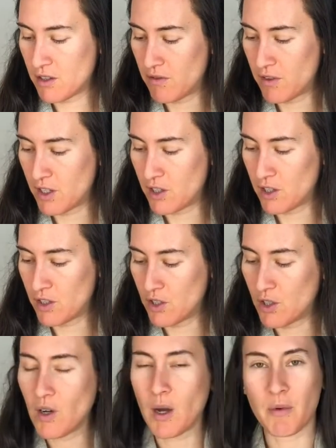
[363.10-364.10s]
of
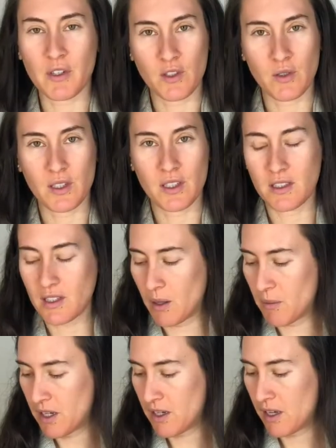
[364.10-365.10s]
new opportunities
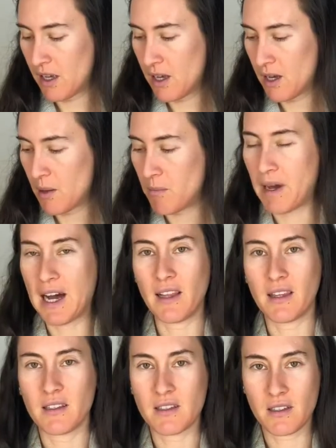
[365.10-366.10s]
coming,
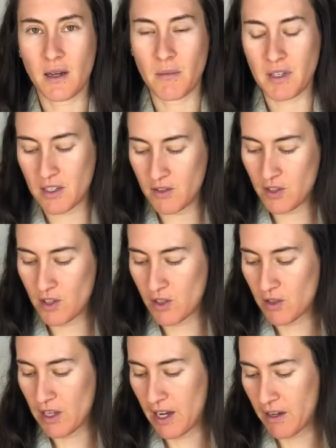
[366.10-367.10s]
balance coming into
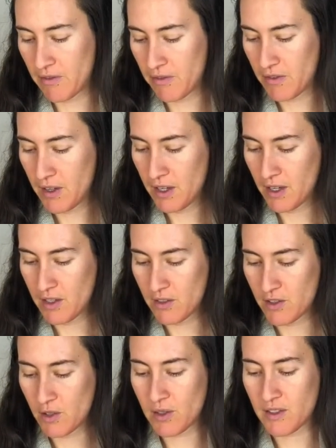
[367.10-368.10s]
your life. And
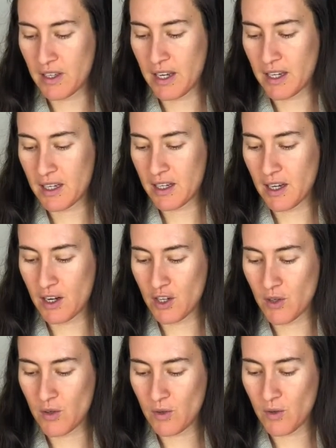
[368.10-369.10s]
so it's like, are
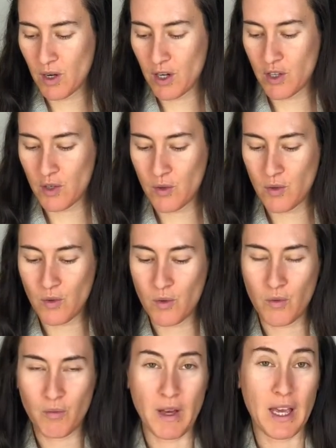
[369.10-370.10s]

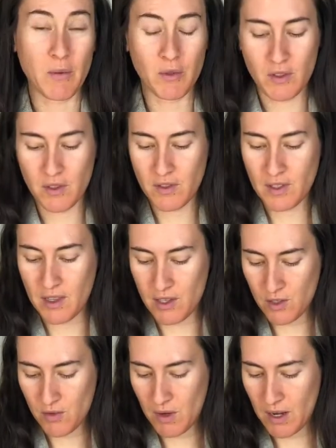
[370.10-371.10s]
you able to see
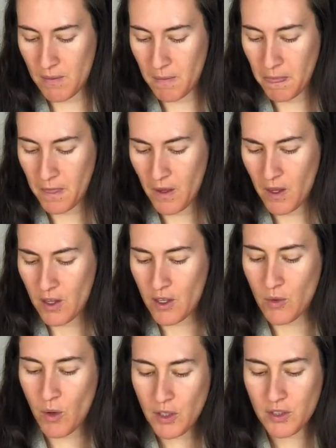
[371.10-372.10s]
this, right?
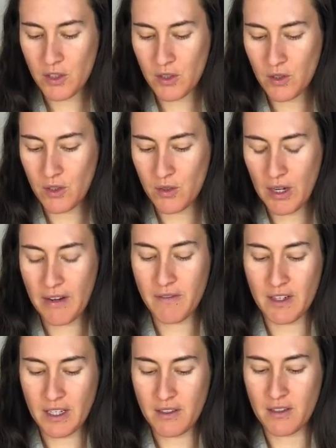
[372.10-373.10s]
You have
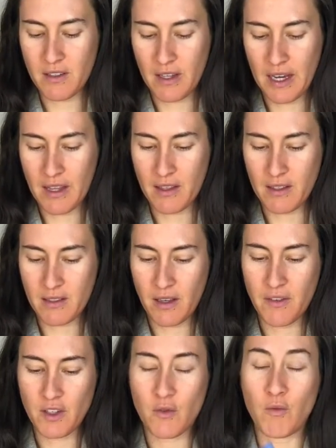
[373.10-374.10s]
next to that the
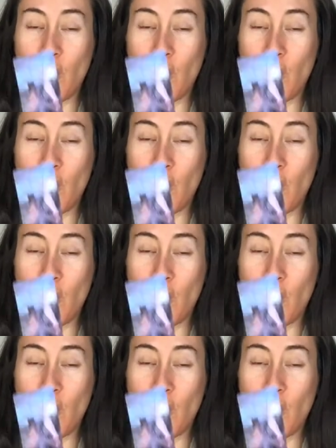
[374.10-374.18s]
7 of